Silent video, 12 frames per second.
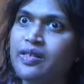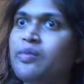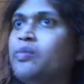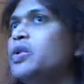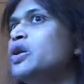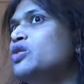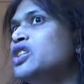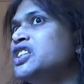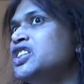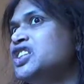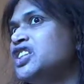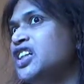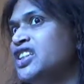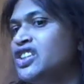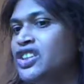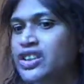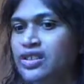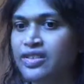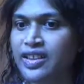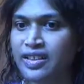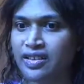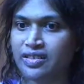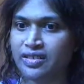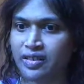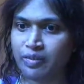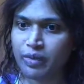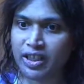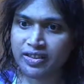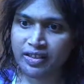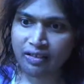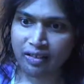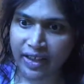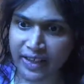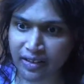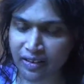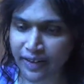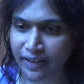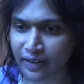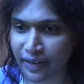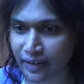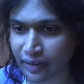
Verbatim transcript: bluish tinge to it and it that makes the light like that.